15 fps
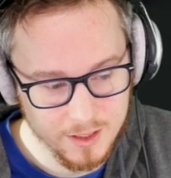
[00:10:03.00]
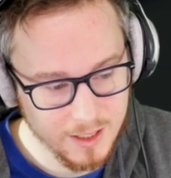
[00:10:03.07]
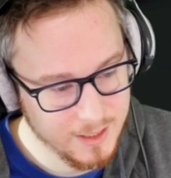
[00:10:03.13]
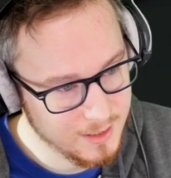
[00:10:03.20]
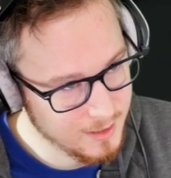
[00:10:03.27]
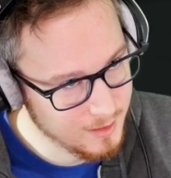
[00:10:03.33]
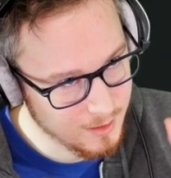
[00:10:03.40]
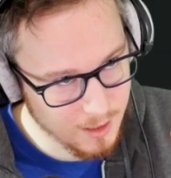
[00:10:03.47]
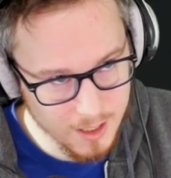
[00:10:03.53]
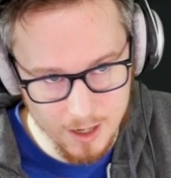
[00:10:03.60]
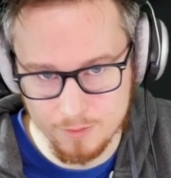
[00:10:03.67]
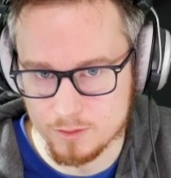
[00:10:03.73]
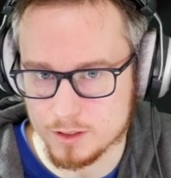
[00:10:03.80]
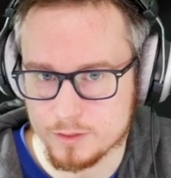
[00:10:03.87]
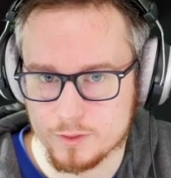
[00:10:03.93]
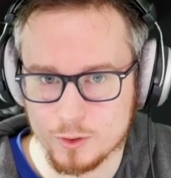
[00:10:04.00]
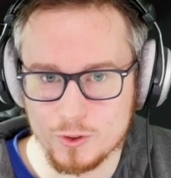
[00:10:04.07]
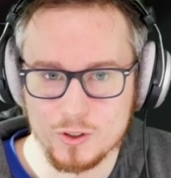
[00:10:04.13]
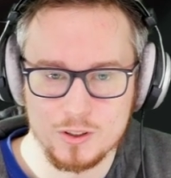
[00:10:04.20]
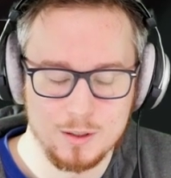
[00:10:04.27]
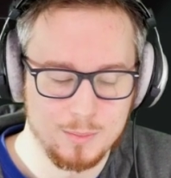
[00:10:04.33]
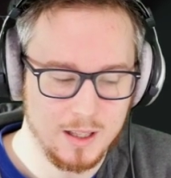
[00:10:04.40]
I did on every floor
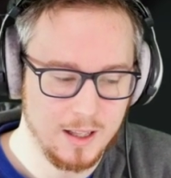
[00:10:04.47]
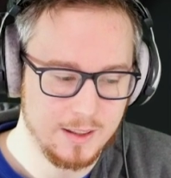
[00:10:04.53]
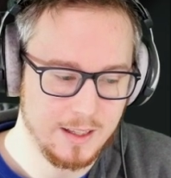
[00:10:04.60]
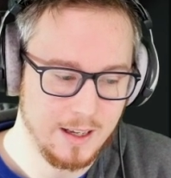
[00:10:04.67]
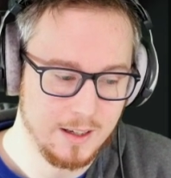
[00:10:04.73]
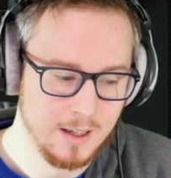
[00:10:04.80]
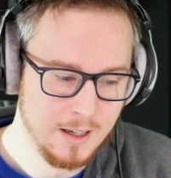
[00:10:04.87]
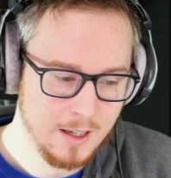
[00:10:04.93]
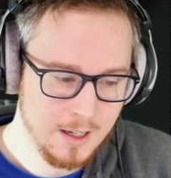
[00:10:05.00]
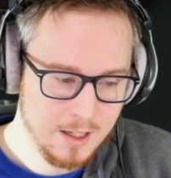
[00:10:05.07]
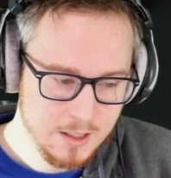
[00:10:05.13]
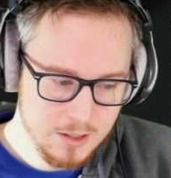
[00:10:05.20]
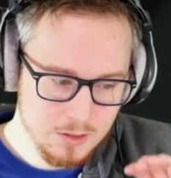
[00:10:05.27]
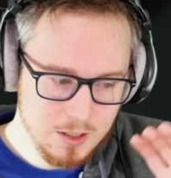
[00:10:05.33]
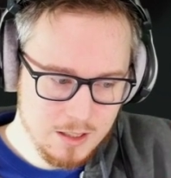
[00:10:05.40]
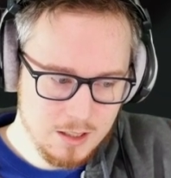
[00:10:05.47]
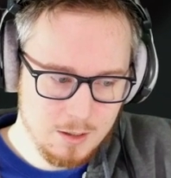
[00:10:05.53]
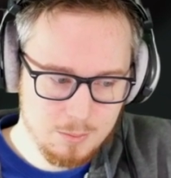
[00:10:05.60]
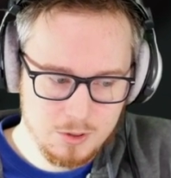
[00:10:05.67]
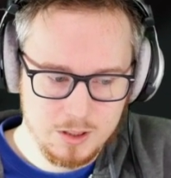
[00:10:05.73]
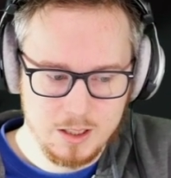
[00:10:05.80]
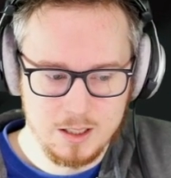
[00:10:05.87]
or something like that, you'd end
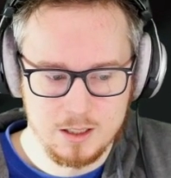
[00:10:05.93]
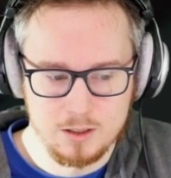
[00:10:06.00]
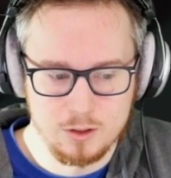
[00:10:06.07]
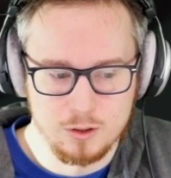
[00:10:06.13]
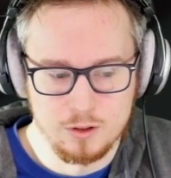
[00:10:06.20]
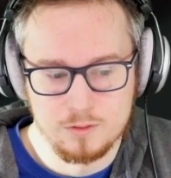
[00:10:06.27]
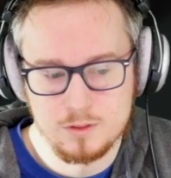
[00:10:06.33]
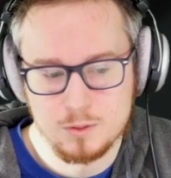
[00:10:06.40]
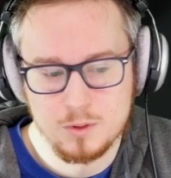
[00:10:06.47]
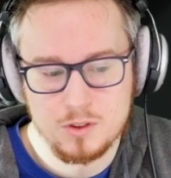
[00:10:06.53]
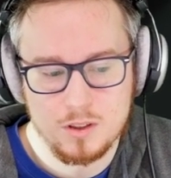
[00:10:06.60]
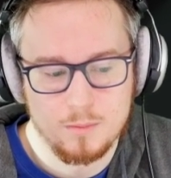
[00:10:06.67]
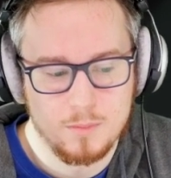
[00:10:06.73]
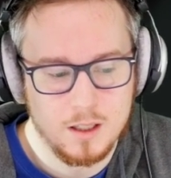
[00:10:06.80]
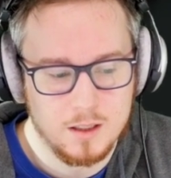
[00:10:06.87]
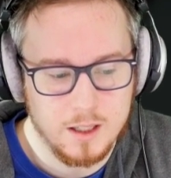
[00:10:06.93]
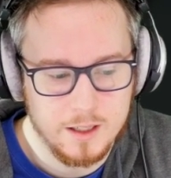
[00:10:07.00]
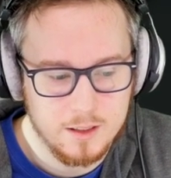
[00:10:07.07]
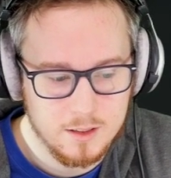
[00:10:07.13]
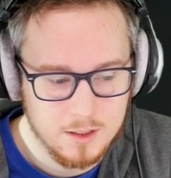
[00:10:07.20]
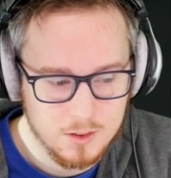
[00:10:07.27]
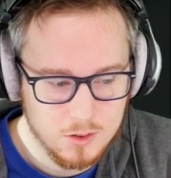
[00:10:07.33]
up looking at a curve that was something
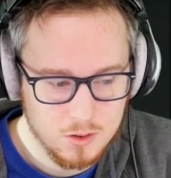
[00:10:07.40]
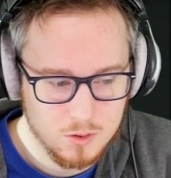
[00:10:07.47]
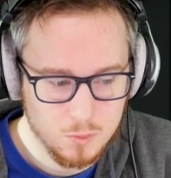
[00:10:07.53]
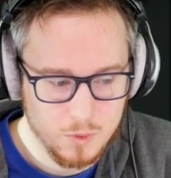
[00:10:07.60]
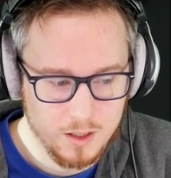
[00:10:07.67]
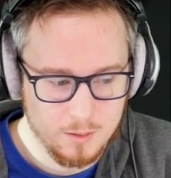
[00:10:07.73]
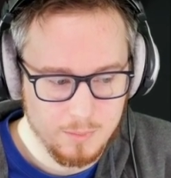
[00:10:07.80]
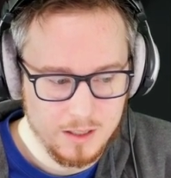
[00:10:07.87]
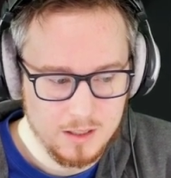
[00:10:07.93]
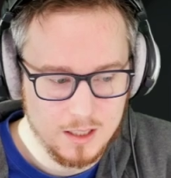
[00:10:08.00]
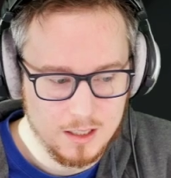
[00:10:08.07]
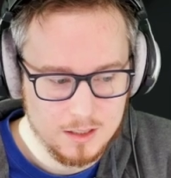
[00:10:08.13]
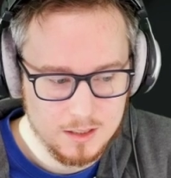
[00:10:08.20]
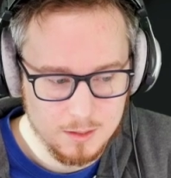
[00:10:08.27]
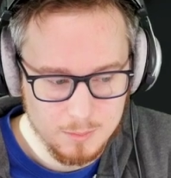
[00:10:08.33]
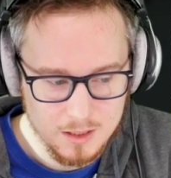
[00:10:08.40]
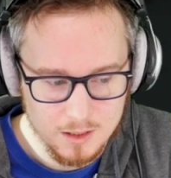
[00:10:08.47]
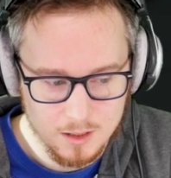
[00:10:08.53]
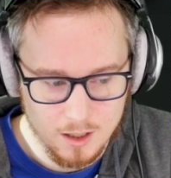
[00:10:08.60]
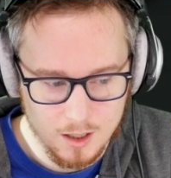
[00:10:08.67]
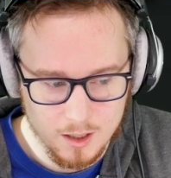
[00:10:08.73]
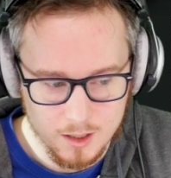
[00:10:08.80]
like this, where my chance to beat
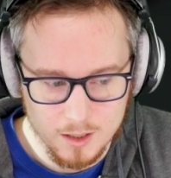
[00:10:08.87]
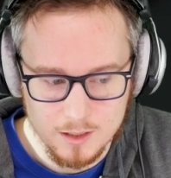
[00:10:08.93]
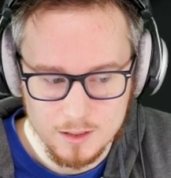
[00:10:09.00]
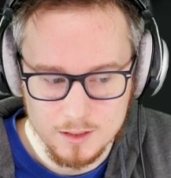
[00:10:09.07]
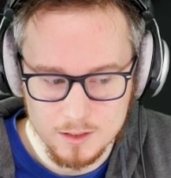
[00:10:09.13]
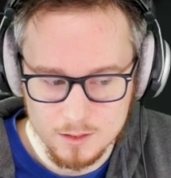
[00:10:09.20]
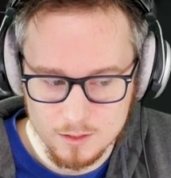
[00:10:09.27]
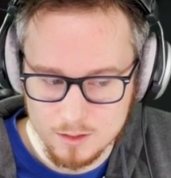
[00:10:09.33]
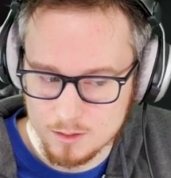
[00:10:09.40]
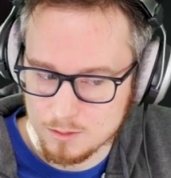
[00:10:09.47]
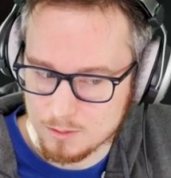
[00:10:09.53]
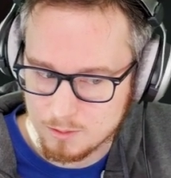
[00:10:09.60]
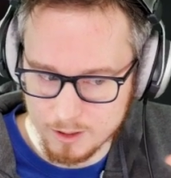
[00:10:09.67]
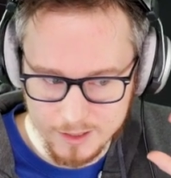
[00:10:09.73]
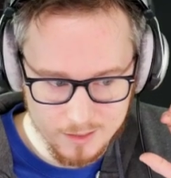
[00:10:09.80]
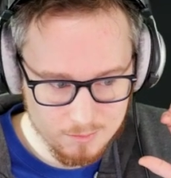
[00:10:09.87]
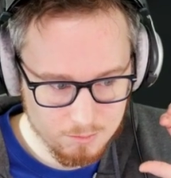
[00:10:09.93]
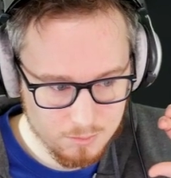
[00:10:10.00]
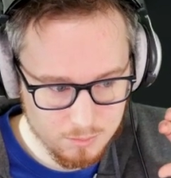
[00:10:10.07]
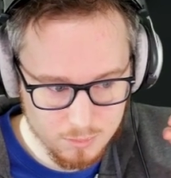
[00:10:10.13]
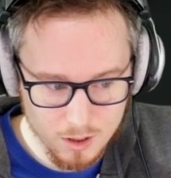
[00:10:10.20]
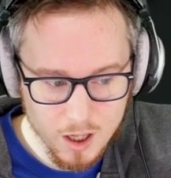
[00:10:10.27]
the heart is like
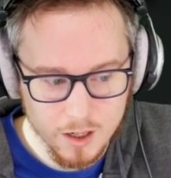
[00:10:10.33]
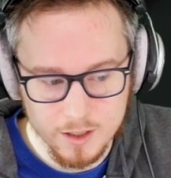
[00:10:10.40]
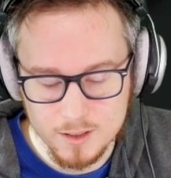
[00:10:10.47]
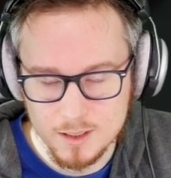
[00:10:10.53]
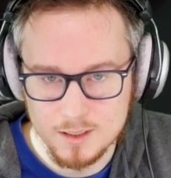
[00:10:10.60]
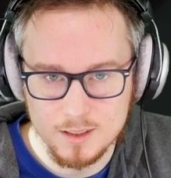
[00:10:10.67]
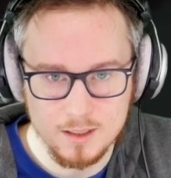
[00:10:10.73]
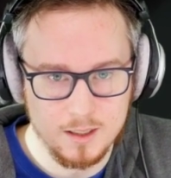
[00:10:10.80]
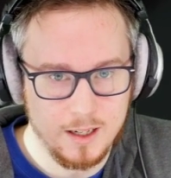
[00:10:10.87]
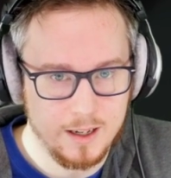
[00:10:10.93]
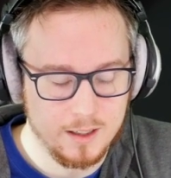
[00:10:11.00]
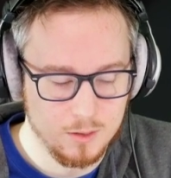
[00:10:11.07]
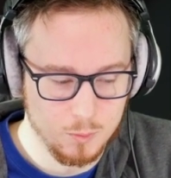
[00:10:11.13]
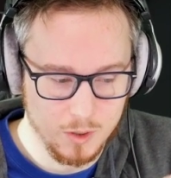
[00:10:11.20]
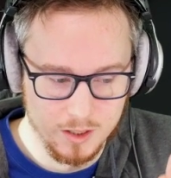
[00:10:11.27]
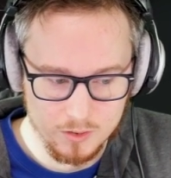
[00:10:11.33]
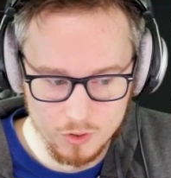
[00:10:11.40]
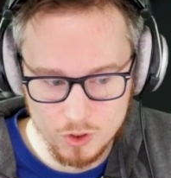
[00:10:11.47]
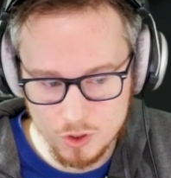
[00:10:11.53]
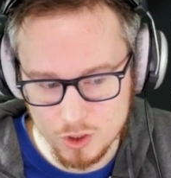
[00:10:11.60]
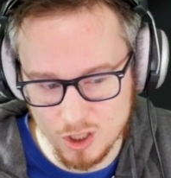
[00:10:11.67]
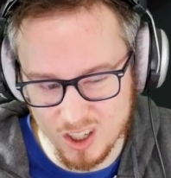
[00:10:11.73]
non-existent in Act 1,
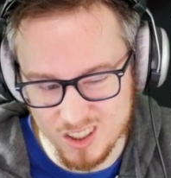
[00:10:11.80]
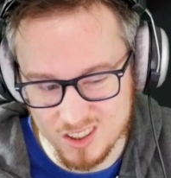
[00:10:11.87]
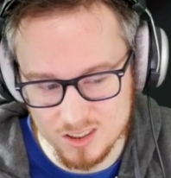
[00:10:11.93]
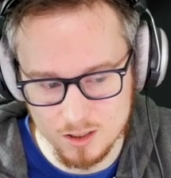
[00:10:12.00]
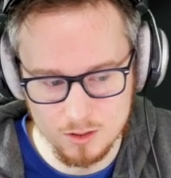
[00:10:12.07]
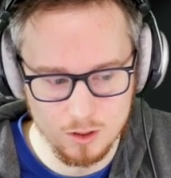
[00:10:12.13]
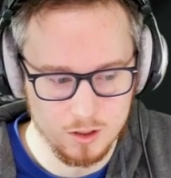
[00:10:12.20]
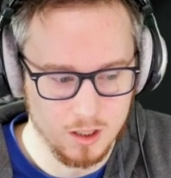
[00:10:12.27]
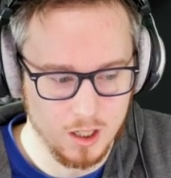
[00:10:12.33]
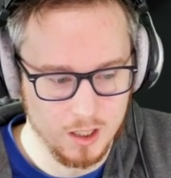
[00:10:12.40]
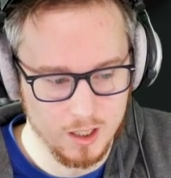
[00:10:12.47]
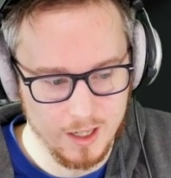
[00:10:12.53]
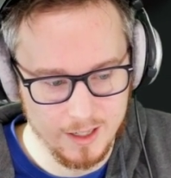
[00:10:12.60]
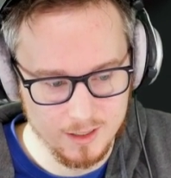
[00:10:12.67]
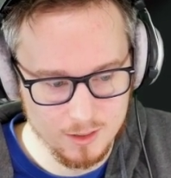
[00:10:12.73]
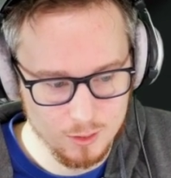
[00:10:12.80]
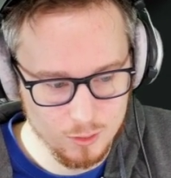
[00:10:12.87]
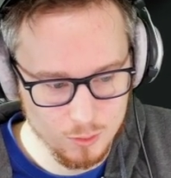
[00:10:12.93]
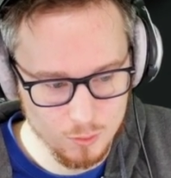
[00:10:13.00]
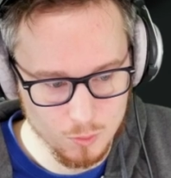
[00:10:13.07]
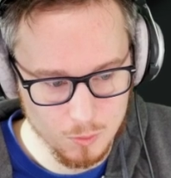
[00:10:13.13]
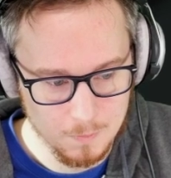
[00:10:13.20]
starts to turn on in Act
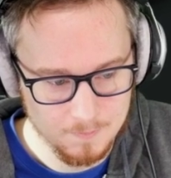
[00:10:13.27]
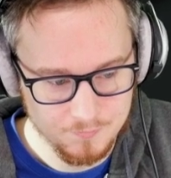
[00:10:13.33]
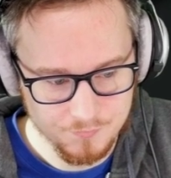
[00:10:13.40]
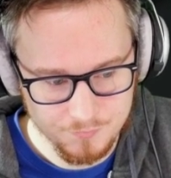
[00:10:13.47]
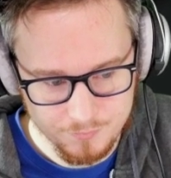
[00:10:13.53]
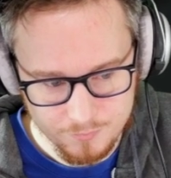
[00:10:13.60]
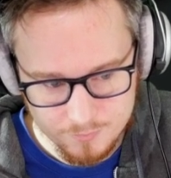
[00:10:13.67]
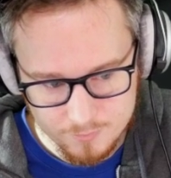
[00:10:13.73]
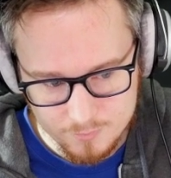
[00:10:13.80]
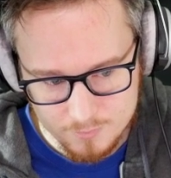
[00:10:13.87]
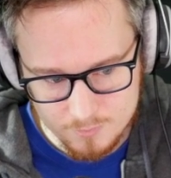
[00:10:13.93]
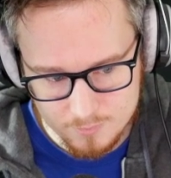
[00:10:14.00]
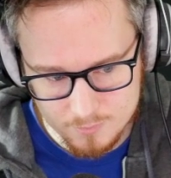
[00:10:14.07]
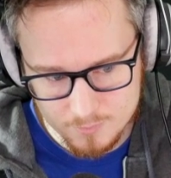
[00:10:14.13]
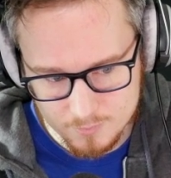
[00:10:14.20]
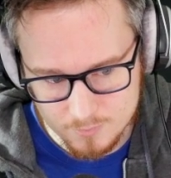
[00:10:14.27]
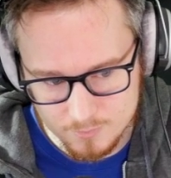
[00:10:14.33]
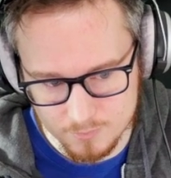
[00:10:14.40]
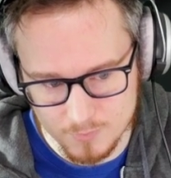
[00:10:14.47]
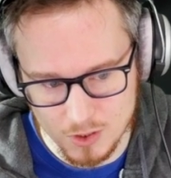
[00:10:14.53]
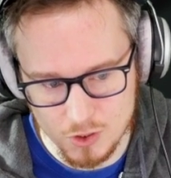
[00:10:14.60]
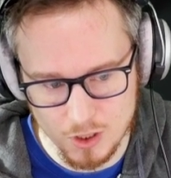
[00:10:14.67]
2,
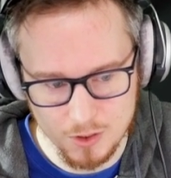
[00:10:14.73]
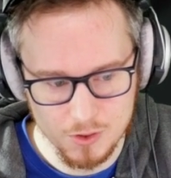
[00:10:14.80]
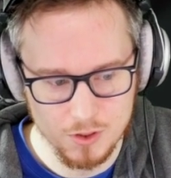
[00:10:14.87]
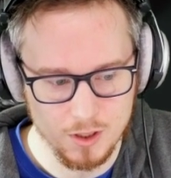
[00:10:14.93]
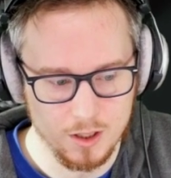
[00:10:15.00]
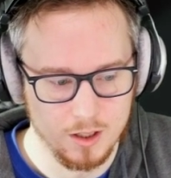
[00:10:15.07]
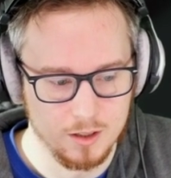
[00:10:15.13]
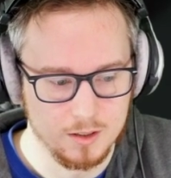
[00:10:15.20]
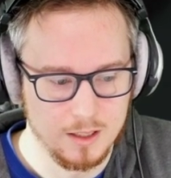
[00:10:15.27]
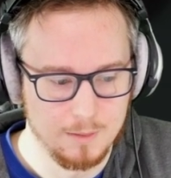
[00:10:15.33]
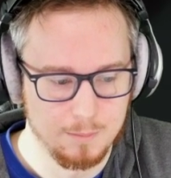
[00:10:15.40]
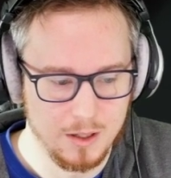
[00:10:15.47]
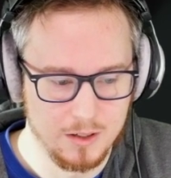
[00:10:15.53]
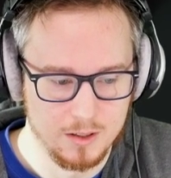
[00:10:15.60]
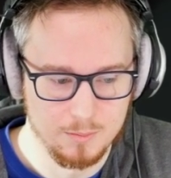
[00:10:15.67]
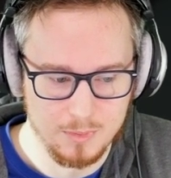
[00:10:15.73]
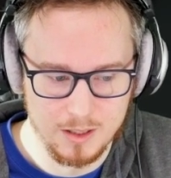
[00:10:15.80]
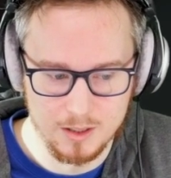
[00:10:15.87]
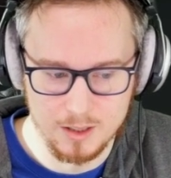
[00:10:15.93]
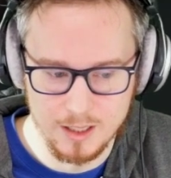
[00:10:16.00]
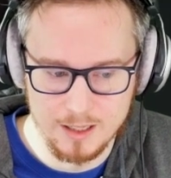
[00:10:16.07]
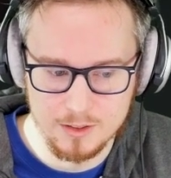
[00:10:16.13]
and starts to get better and
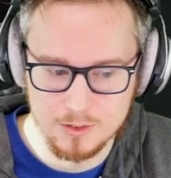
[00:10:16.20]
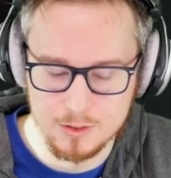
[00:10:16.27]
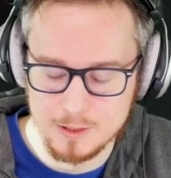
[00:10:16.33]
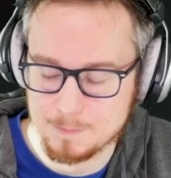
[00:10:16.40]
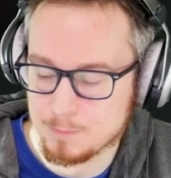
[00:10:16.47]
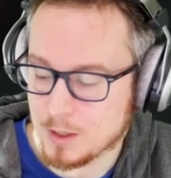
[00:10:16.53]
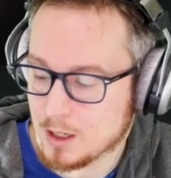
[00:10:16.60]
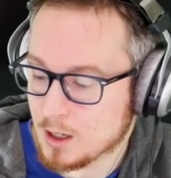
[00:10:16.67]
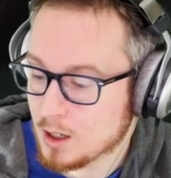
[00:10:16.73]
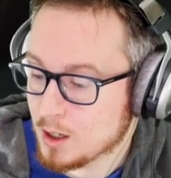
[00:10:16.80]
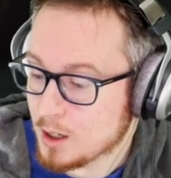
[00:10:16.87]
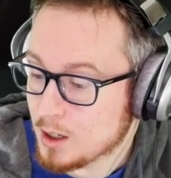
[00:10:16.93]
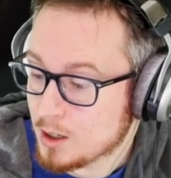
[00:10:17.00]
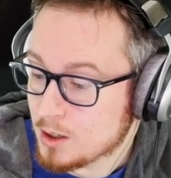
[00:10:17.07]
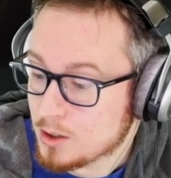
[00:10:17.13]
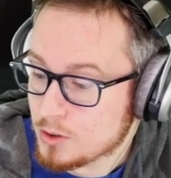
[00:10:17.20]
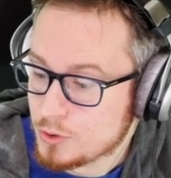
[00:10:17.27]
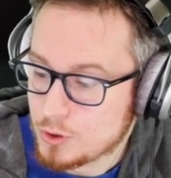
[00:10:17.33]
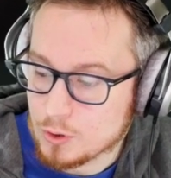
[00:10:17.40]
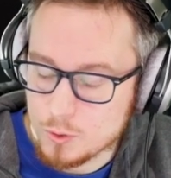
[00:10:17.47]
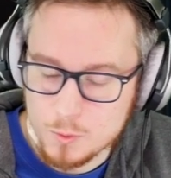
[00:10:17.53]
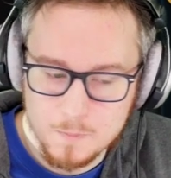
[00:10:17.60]
better in Act 3.
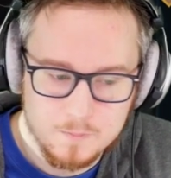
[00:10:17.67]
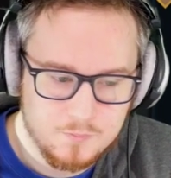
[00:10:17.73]
So